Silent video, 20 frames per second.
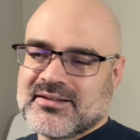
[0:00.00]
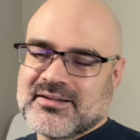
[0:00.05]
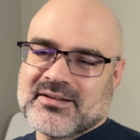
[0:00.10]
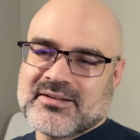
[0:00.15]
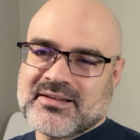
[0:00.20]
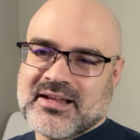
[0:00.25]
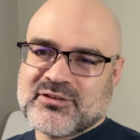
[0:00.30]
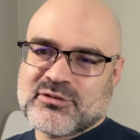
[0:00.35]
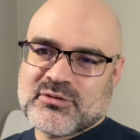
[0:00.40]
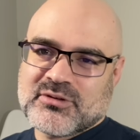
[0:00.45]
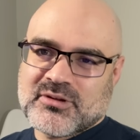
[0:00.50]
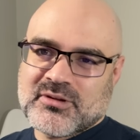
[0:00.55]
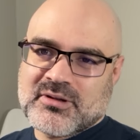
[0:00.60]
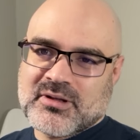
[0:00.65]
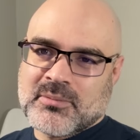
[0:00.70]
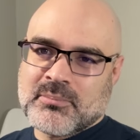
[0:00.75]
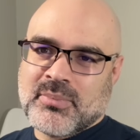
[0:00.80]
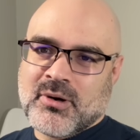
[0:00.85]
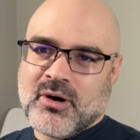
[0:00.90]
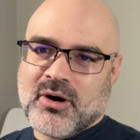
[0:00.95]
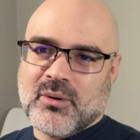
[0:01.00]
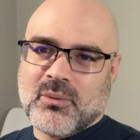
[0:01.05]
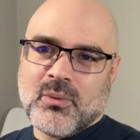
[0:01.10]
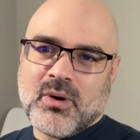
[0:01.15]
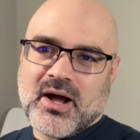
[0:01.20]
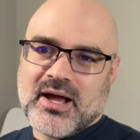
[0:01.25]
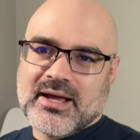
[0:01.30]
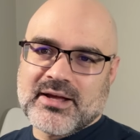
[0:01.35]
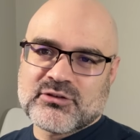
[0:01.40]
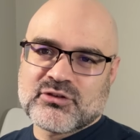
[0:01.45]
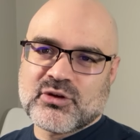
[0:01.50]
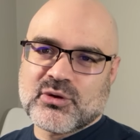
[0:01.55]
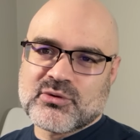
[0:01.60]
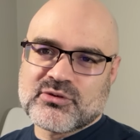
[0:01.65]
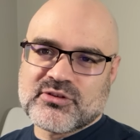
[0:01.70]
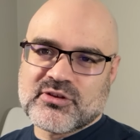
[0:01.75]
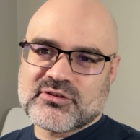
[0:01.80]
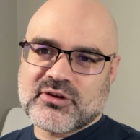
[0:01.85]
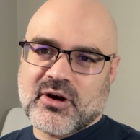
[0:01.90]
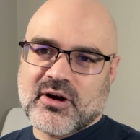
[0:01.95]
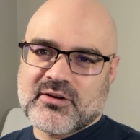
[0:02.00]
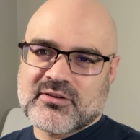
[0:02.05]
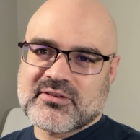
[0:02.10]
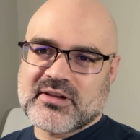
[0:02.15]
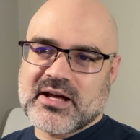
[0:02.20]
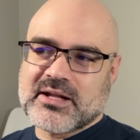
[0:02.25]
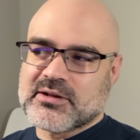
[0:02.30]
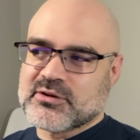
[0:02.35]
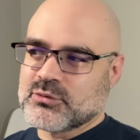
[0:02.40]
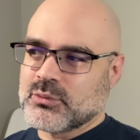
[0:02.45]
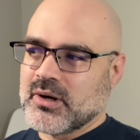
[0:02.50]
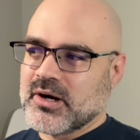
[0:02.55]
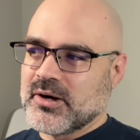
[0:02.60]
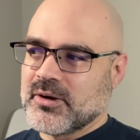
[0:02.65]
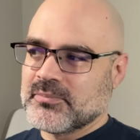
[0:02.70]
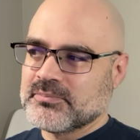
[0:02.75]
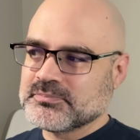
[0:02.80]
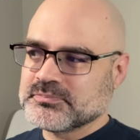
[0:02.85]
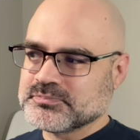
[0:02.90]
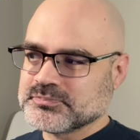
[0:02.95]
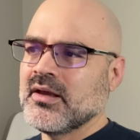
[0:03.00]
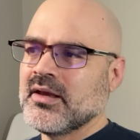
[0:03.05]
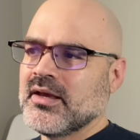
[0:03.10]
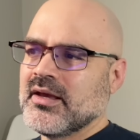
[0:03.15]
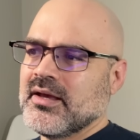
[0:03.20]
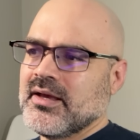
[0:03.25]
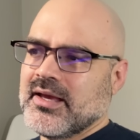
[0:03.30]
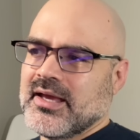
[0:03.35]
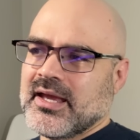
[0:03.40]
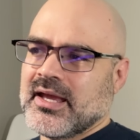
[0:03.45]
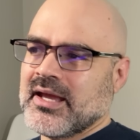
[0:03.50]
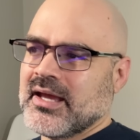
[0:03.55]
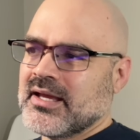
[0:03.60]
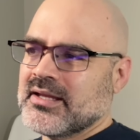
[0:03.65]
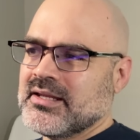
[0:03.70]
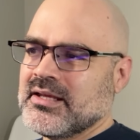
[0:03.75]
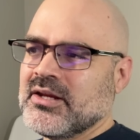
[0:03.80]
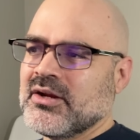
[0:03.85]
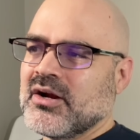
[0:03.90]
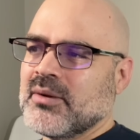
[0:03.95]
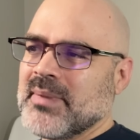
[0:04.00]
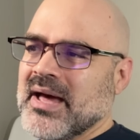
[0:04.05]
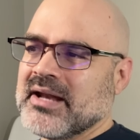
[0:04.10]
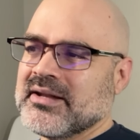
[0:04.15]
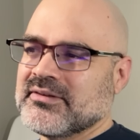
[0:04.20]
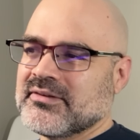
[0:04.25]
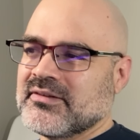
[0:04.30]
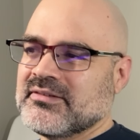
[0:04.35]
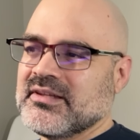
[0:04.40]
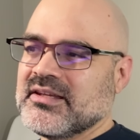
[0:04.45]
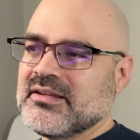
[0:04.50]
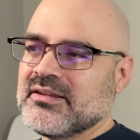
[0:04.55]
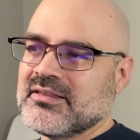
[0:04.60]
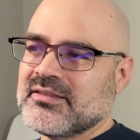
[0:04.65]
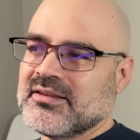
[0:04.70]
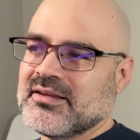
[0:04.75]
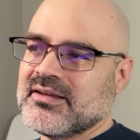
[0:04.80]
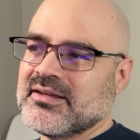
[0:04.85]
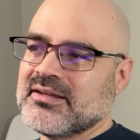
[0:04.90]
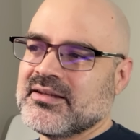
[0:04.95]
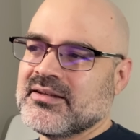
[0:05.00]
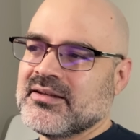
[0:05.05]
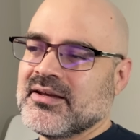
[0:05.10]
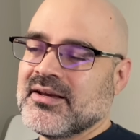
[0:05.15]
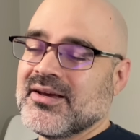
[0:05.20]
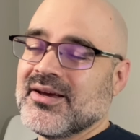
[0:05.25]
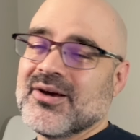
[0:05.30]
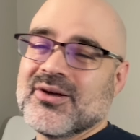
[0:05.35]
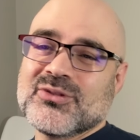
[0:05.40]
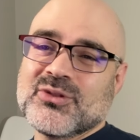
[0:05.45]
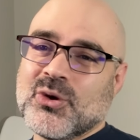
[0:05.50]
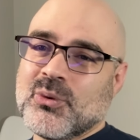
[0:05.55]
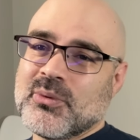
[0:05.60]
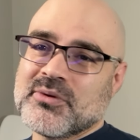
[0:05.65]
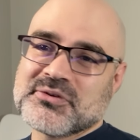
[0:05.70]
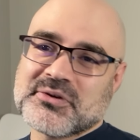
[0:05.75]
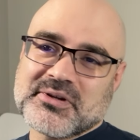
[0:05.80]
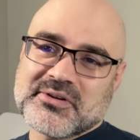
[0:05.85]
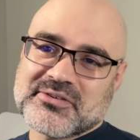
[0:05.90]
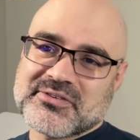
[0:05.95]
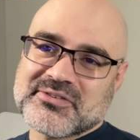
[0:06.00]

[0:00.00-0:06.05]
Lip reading: that's in part why I chose this art style as well. And here I'm adding the teeth in. No one's going to